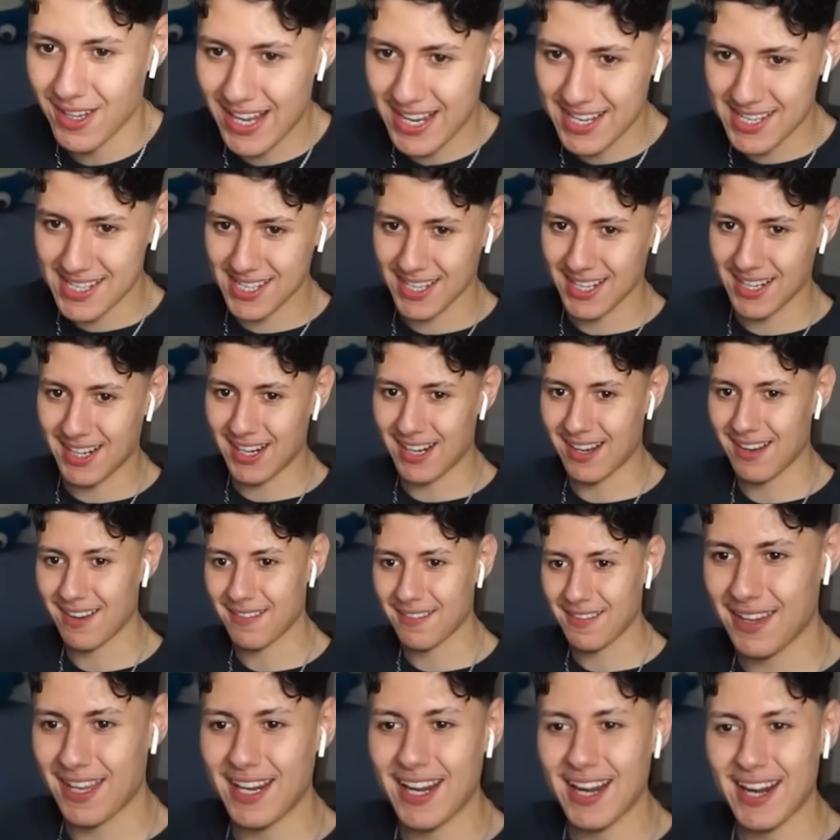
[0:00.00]
that shit off.
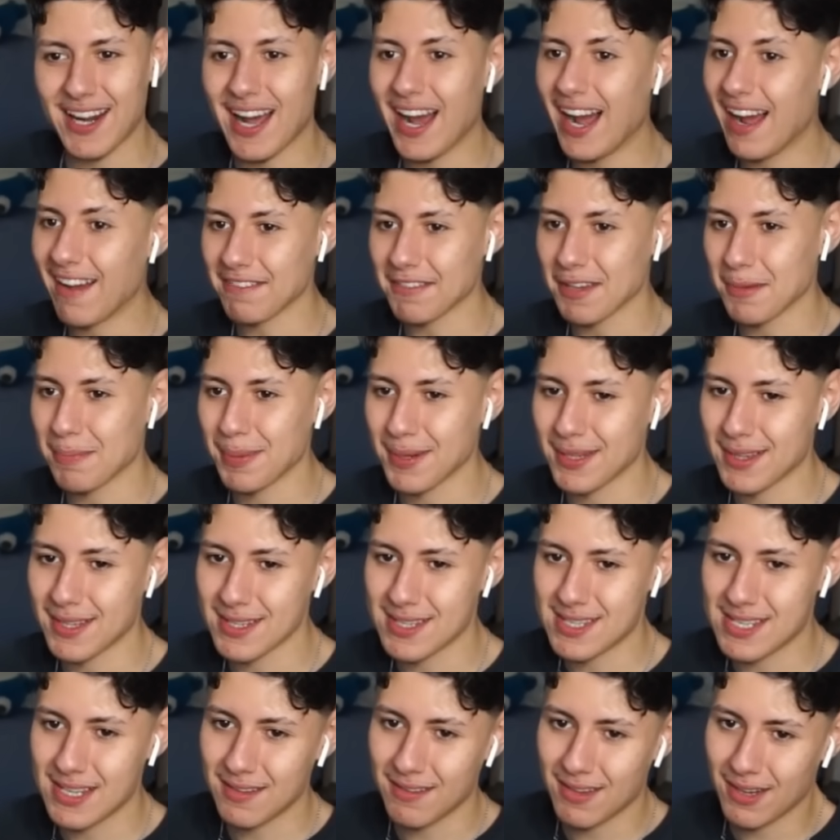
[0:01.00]
He did not have to put the
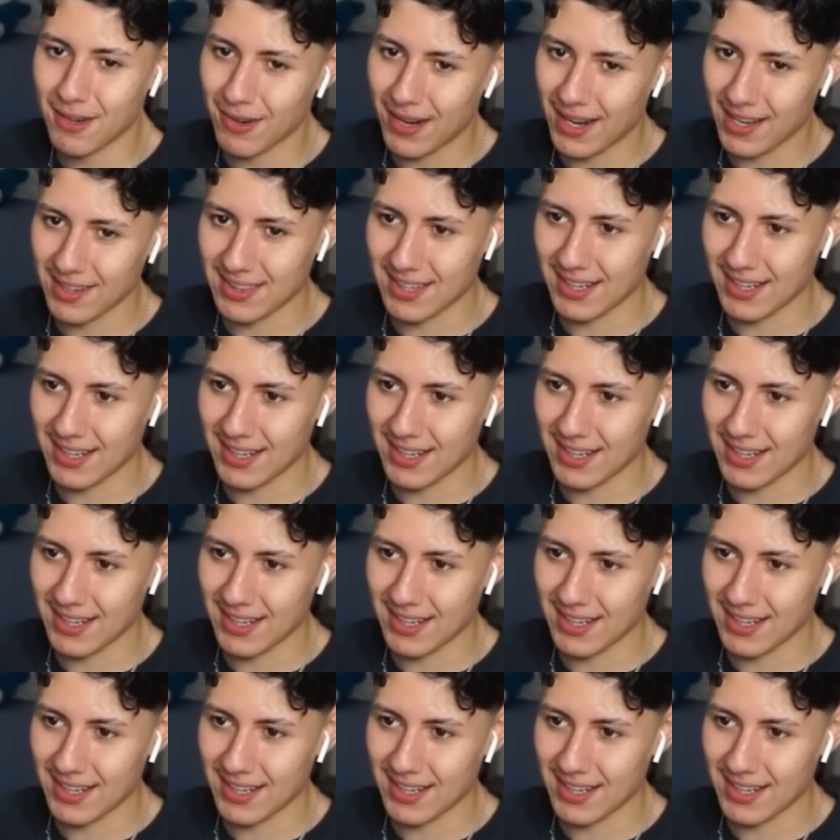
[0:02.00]
TV right